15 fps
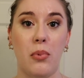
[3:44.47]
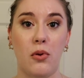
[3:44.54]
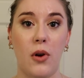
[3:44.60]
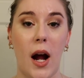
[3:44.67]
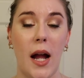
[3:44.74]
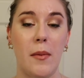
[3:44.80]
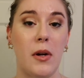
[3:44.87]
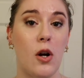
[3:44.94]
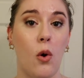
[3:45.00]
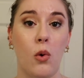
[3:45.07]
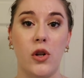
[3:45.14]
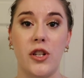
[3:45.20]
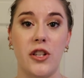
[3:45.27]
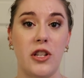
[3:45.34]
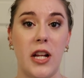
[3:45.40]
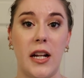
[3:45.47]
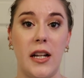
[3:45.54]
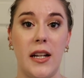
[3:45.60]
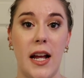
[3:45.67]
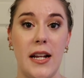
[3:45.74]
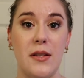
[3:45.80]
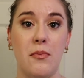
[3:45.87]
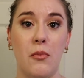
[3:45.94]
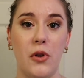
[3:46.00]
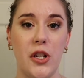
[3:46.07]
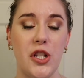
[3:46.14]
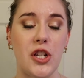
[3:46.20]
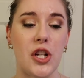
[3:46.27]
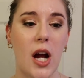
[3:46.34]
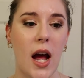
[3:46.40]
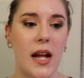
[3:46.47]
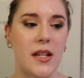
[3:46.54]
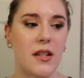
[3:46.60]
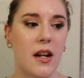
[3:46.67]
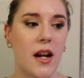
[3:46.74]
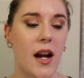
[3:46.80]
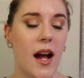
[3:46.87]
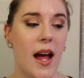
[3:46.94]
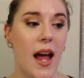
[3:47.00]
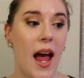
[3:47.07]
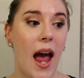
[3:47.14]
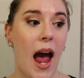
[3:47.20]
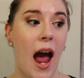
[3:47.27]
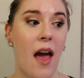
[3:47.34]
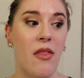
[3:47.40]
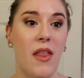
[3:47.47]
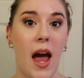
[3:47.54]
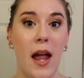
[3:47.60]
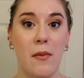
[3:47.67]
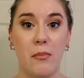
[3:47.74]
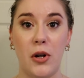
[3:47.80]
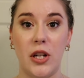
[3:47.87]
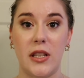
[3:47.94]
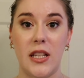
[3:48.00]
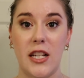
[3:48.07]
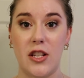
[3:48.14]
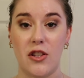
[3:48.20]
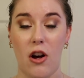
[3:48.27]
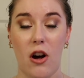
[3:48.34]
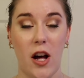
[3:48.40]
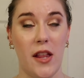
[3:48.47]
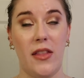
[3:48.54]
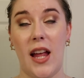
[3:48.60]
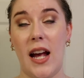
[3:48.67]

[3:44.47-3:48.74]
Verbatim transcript: primer or just like a nice moisturizer and then put this on.